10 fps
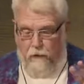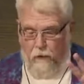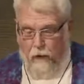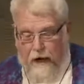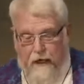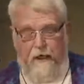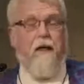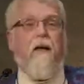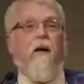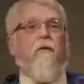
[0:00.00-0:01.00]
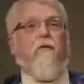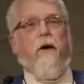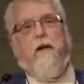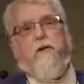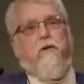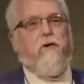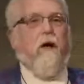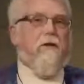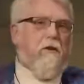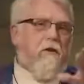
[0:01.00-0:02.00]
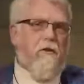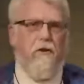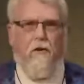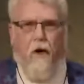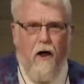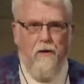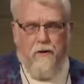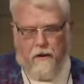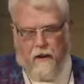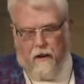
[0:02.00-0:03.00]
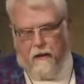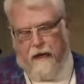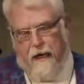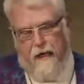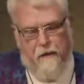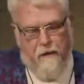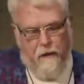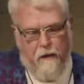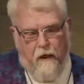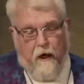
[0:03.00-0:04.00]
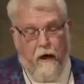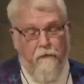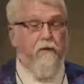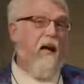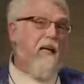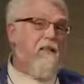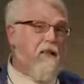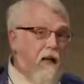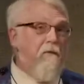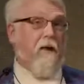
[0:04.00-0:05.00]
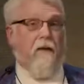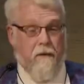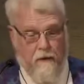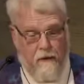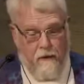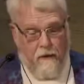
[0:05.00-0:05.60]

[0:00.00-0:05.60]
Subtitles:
of a reckoning of racial justice across our land, of Thanksgiving